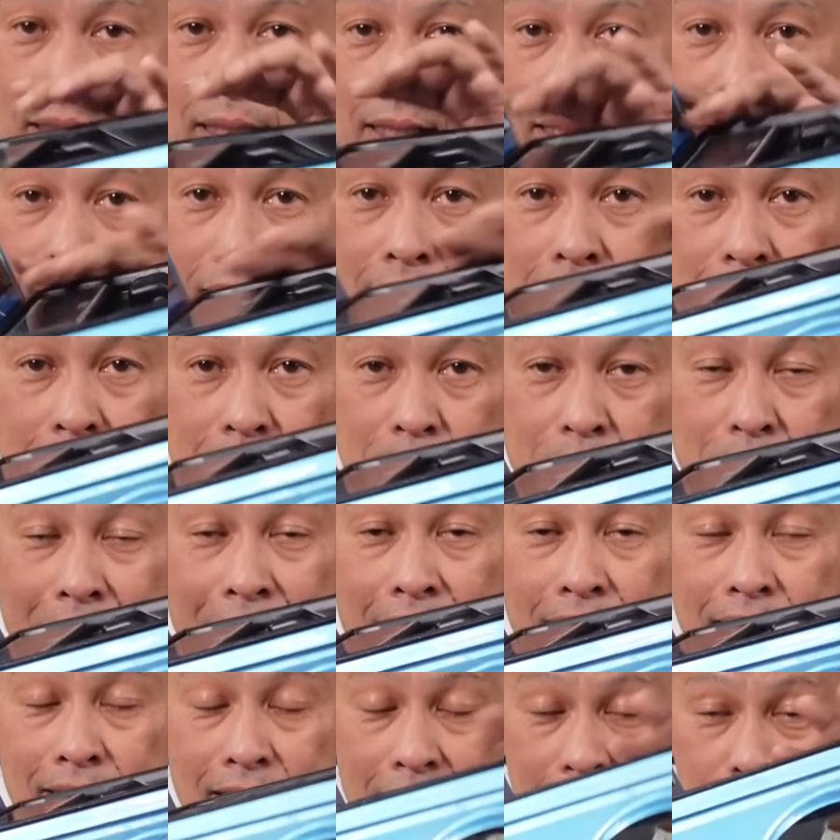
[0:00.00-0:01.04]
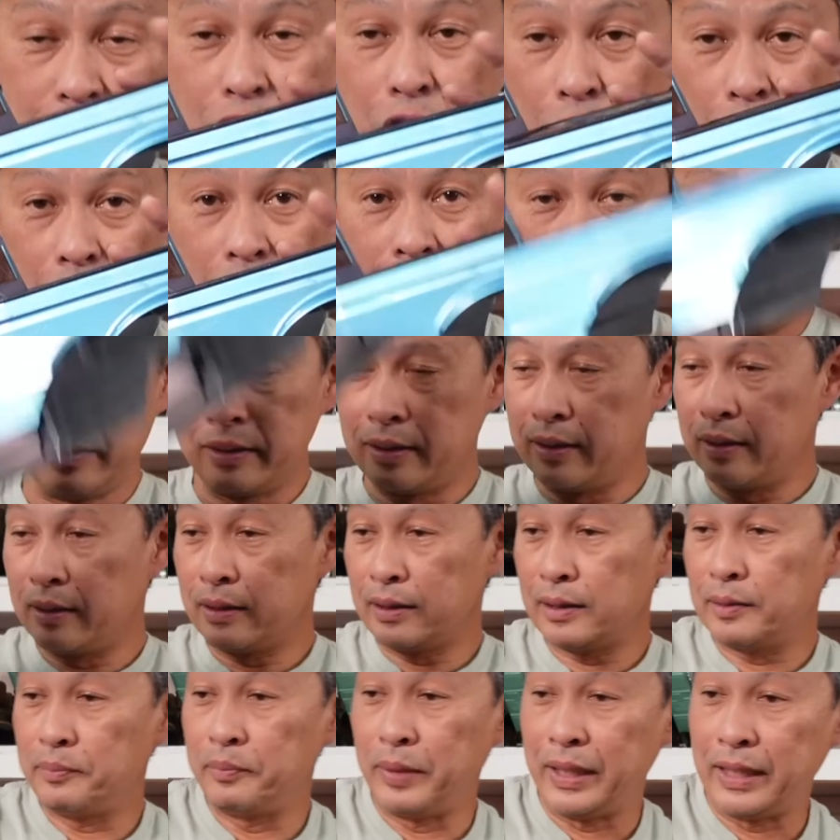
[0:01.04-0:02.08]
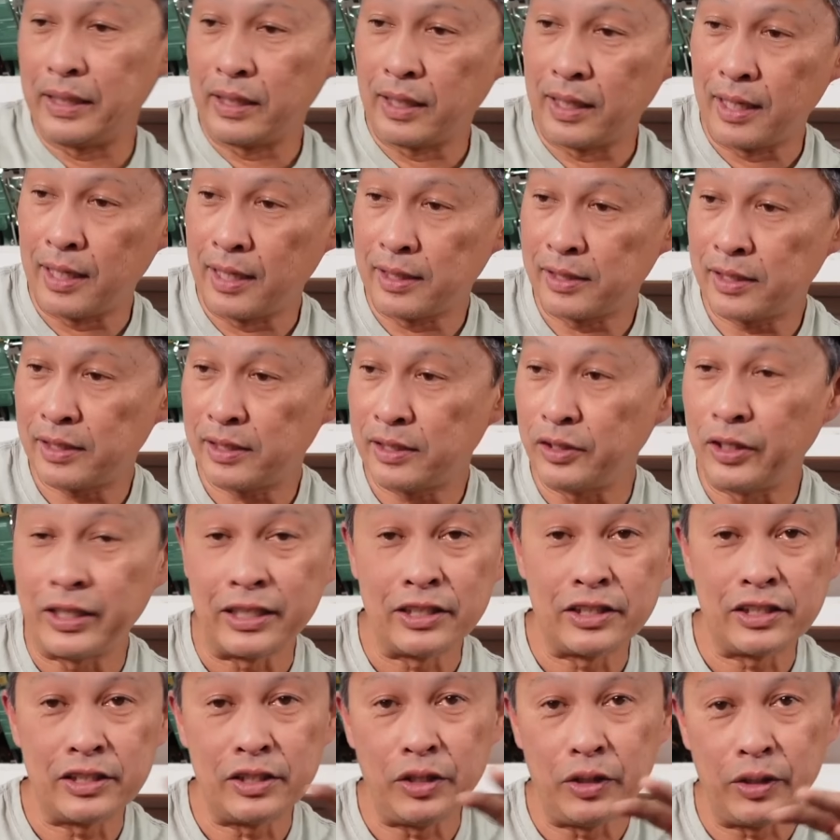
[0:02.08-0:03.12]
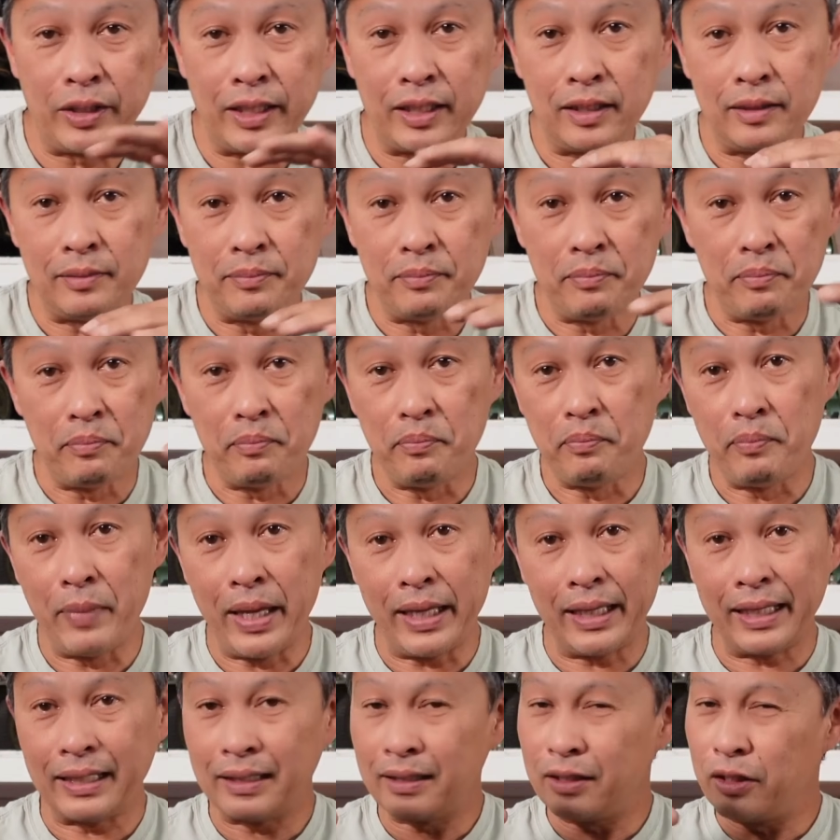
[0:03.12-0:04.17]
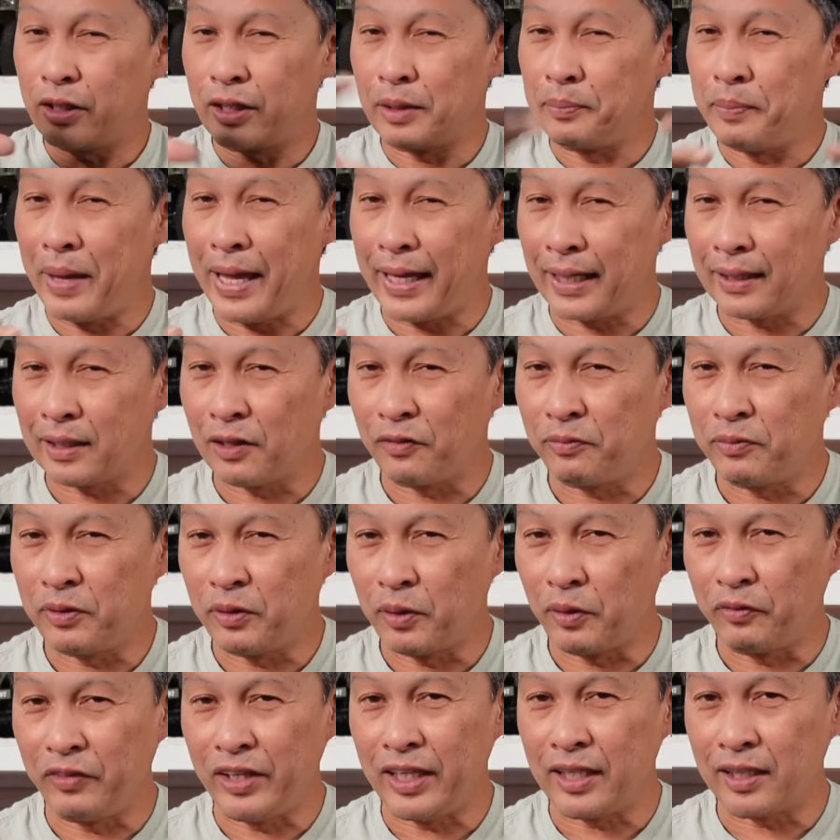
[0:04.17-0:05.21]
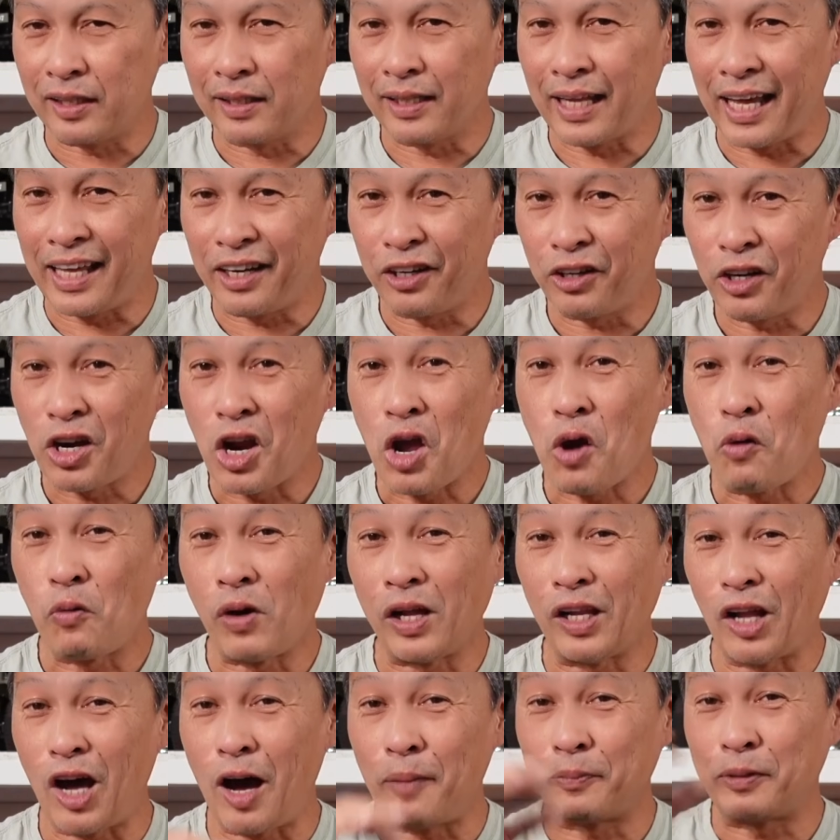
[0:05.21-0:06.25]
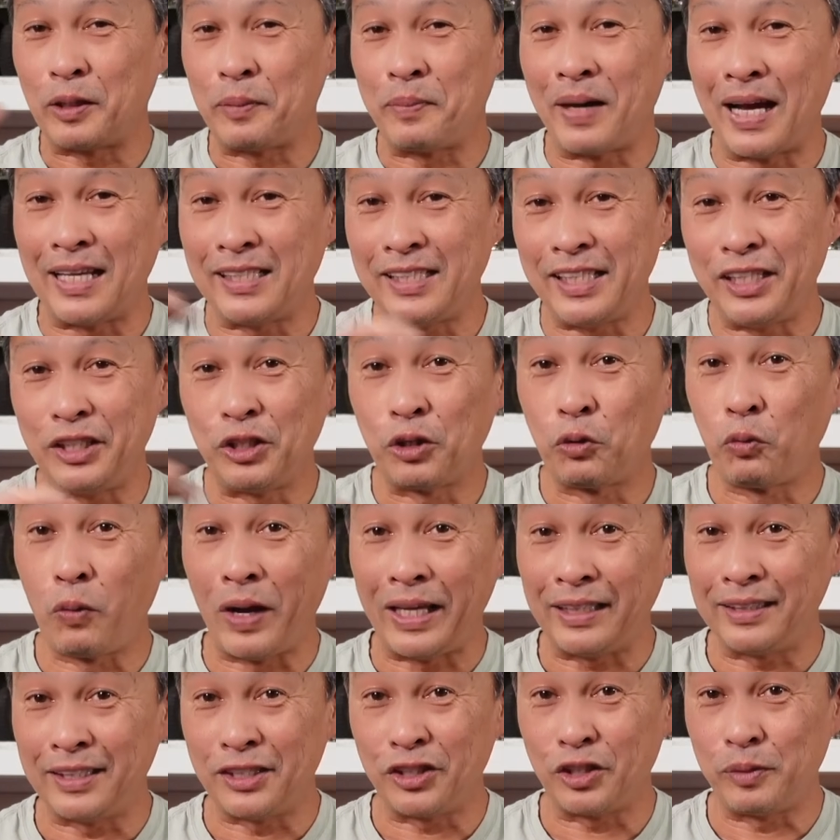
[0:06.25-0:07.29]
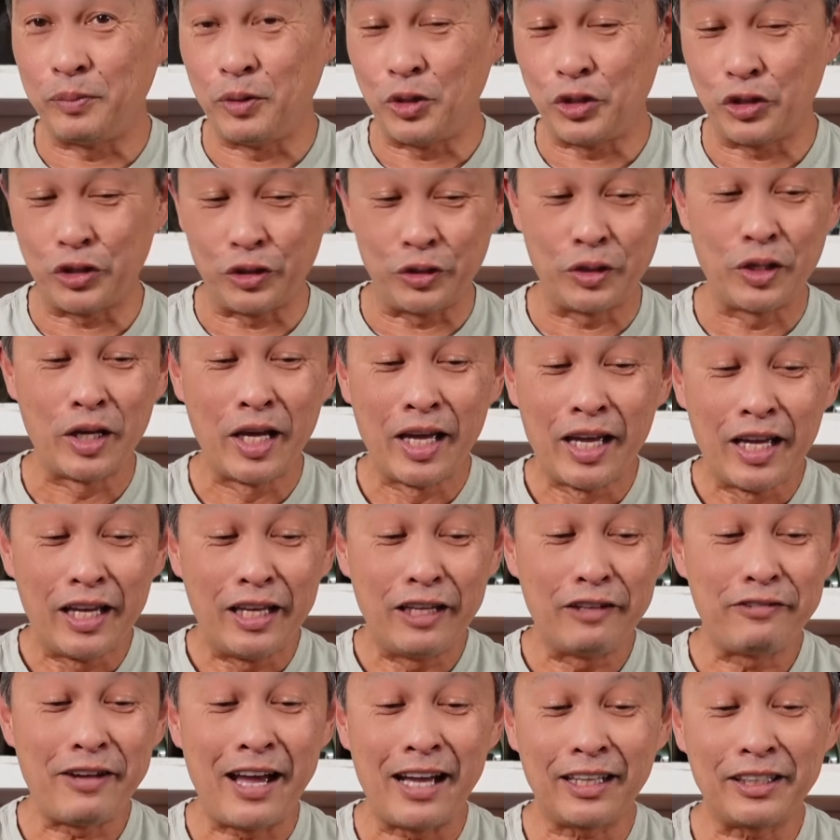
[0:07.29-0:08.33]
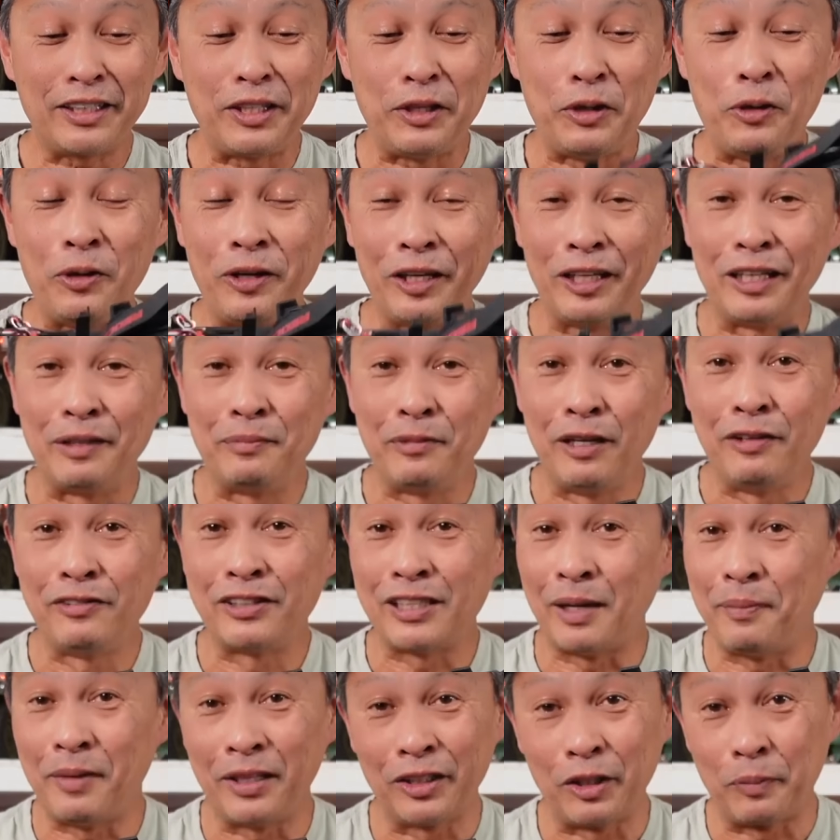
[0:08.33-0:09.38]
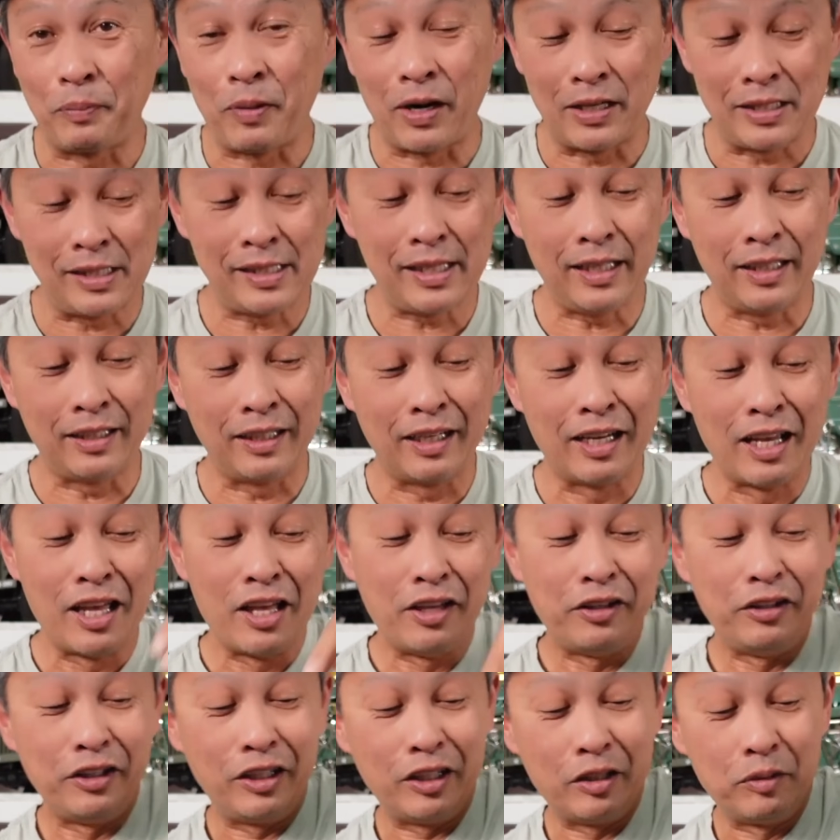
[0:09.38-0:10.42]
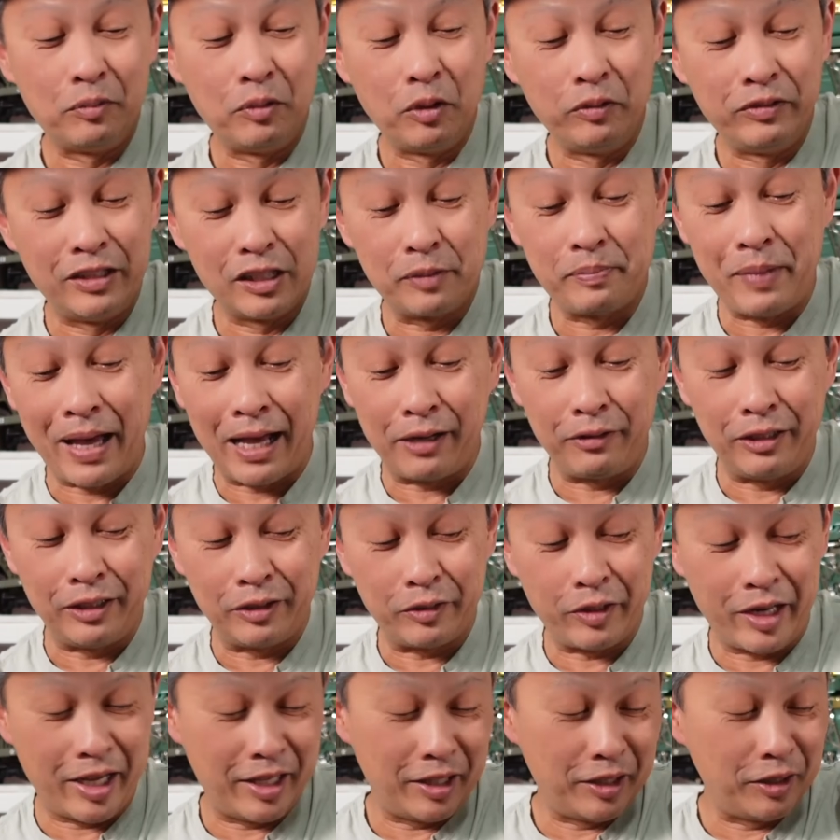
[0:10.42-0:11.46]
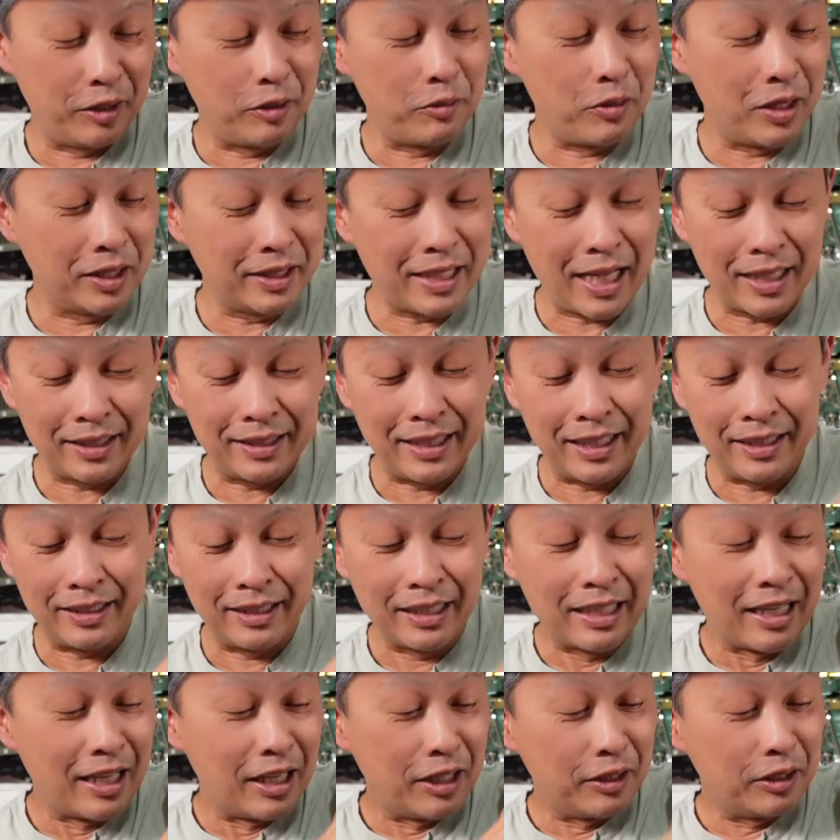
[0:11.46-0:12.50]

uh, bed is good because you can you can make it you can make it a vehicle lighter while optimizing your weight distribution. In fact, you can remove some other parts here. You can remove this battery tray. You don't want that there.